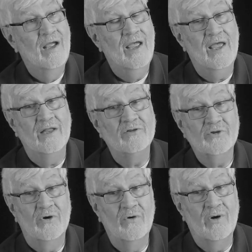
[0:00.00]
And
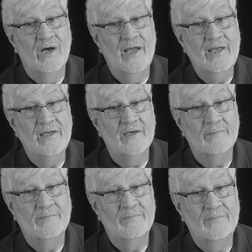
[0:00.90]
so I
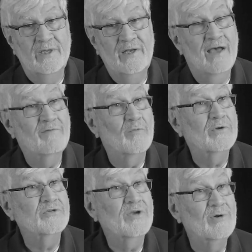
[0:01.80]
didn't have a real
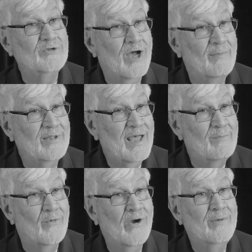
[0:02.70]
summer job at
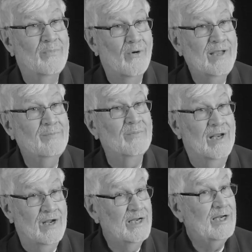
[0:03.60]
that point,
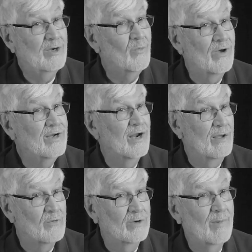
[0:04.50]
and I needed one, and I
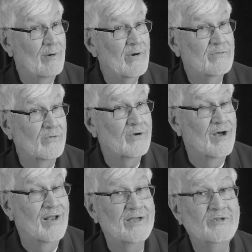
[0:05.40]
worked my way through
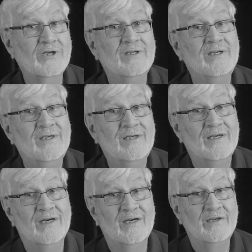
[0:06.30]
college
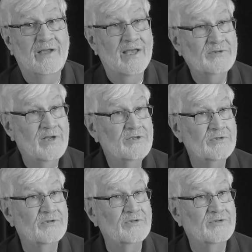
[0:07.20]
and gas
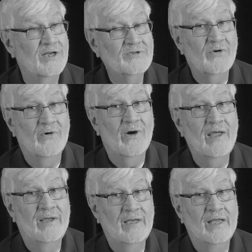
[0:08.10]
stations and such. So
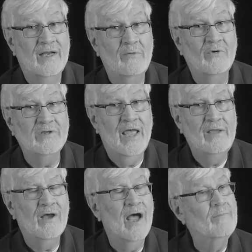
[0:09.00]

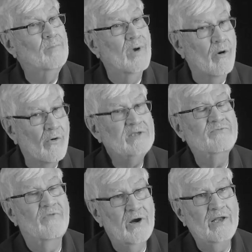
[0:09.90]
I'm always
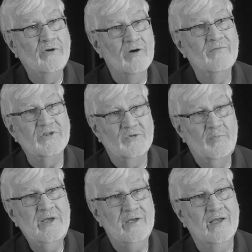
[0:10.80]
very nervous
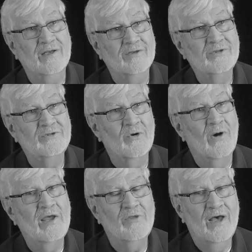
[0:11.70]
speaking. So
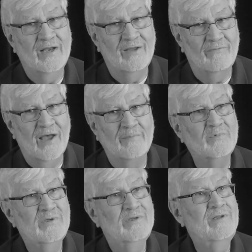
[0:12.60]
I thought if I'm
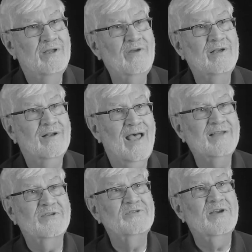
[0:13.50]
giving
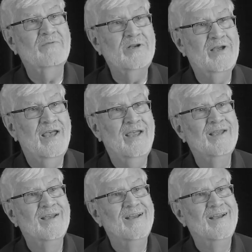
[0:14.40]
classes every day,